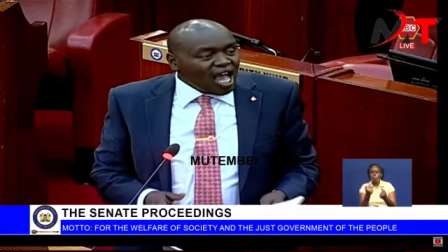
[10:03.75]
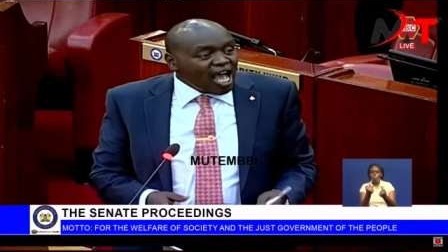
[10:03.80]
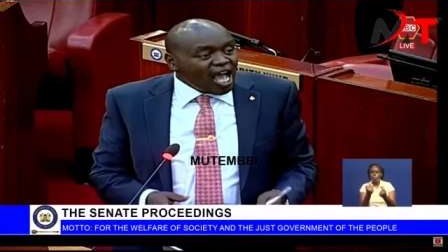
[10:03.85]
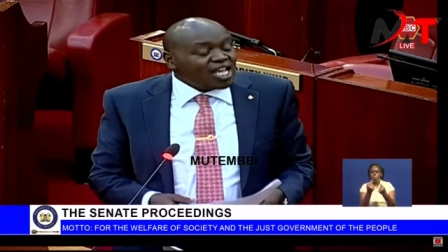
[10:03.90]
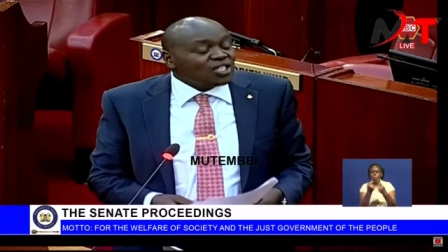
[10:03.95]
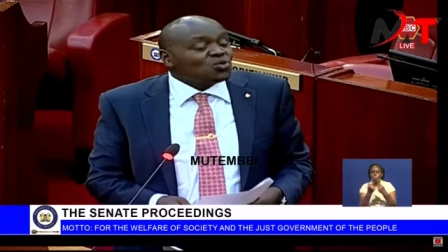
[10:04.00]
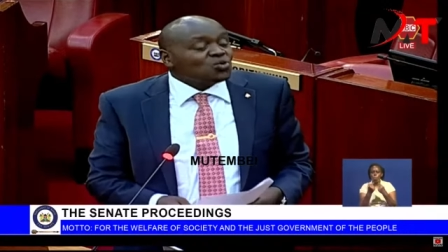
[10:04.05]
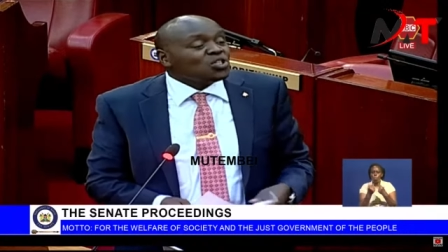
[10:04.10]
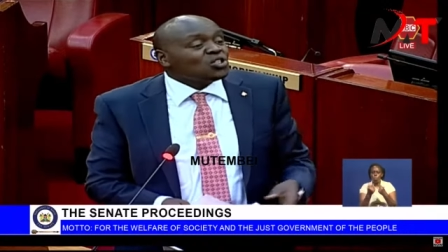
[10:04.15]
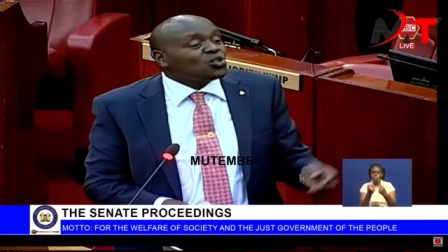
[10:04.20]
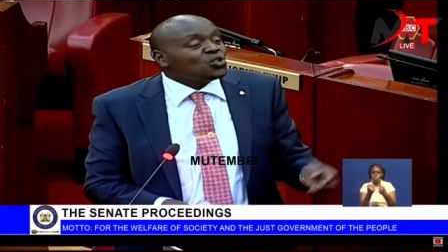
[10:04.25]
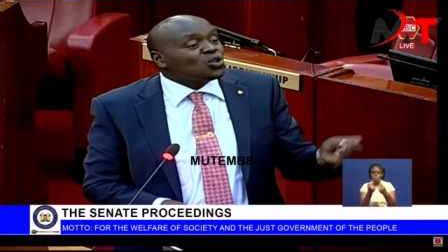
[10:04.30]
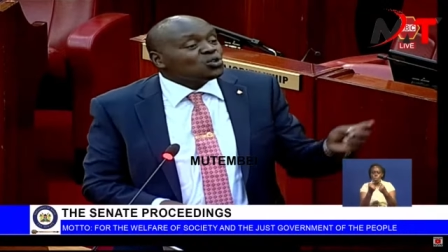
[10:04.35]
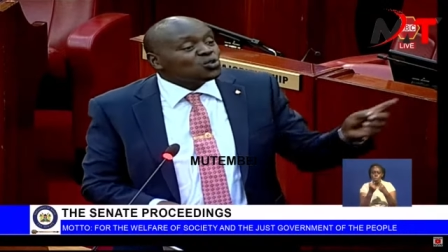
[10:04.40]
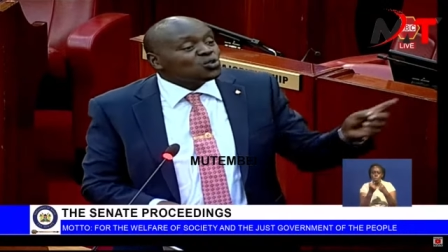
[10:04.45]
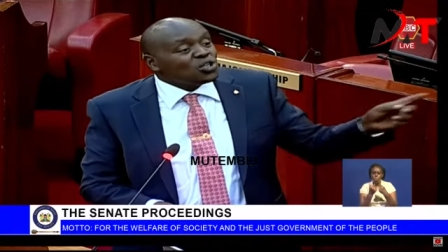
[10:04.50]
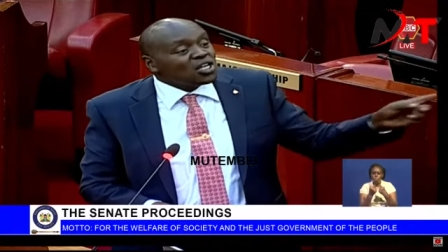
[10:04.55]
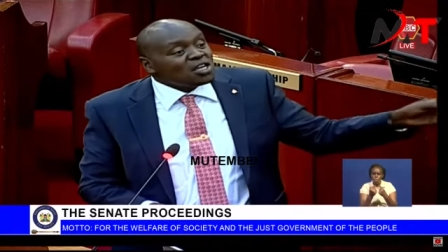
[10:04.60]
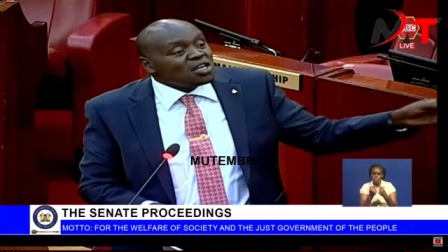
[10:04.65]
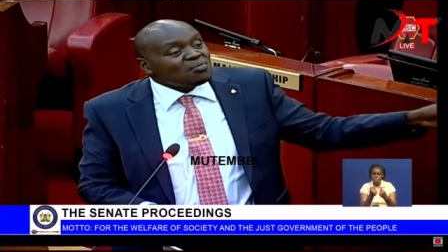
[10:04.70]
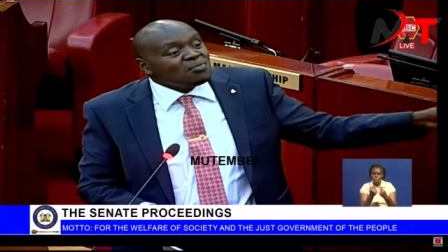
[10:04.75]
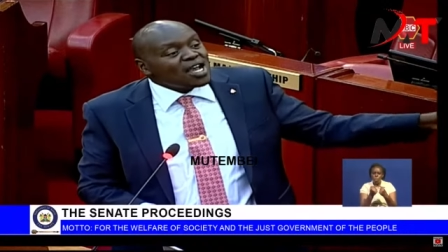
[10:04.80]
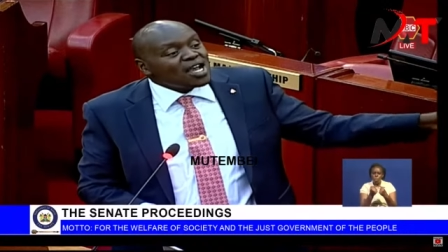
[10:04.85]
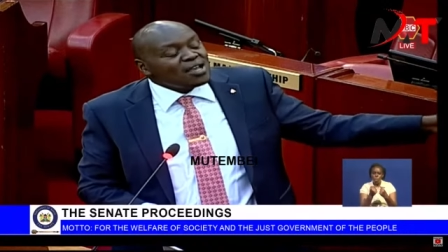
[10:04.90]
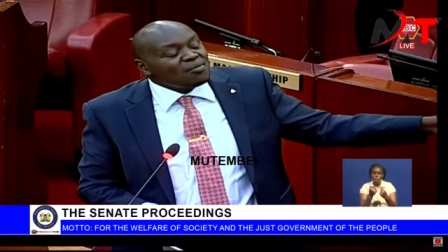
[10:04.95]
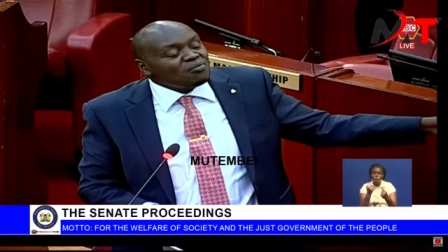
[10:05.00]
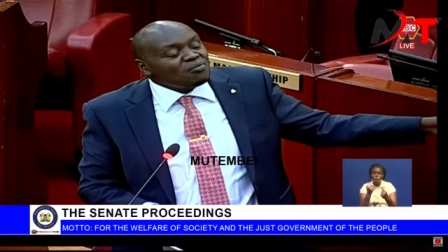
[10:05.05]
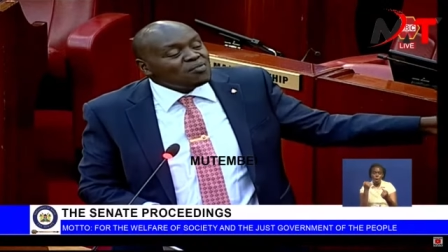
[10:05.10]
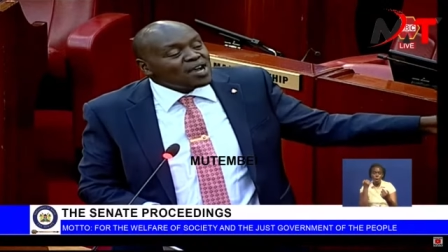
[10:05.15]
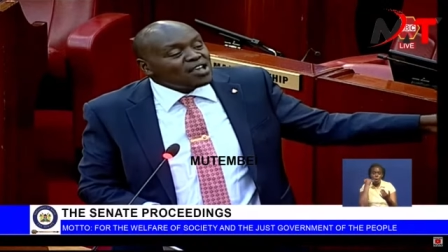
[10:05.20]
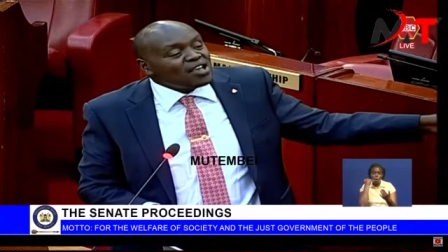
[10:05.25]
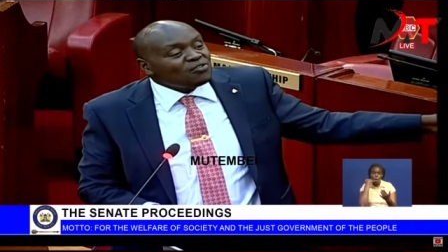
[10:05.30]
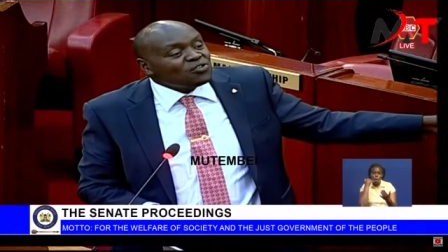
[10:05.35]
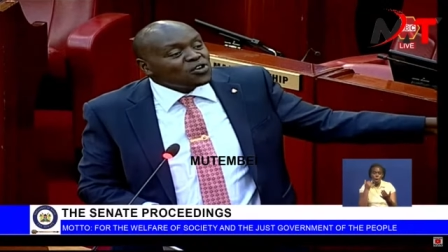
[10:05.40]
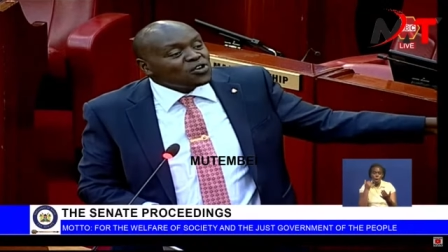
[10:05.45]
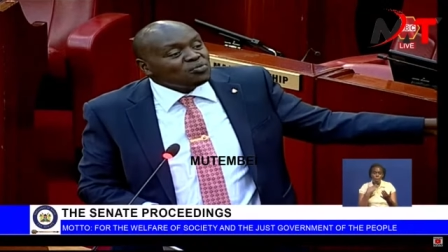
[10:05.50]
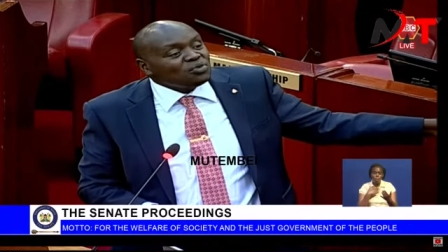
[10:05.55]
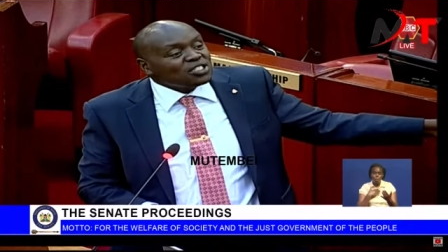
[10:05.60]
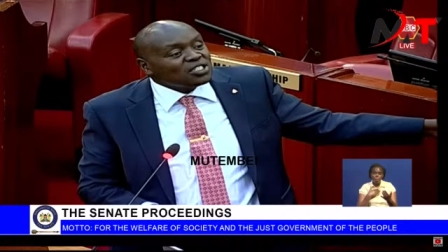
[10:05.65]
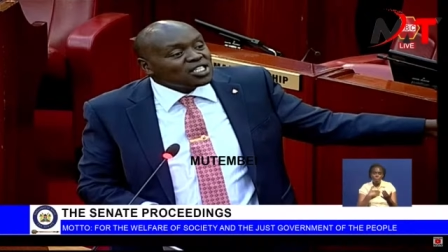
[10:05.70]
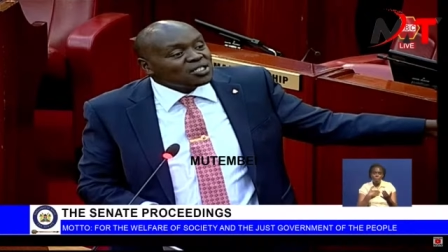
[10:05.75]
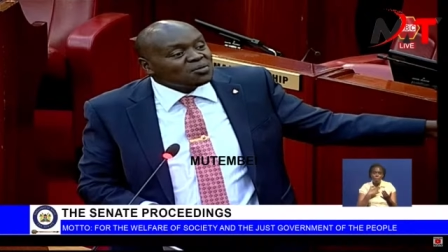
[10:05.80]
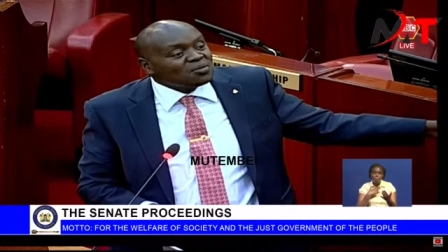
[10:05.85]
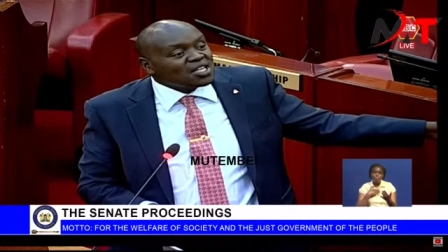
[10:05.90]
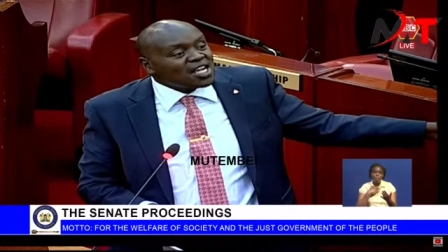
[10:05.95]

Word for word: As we talk today, my, my phone, Mr.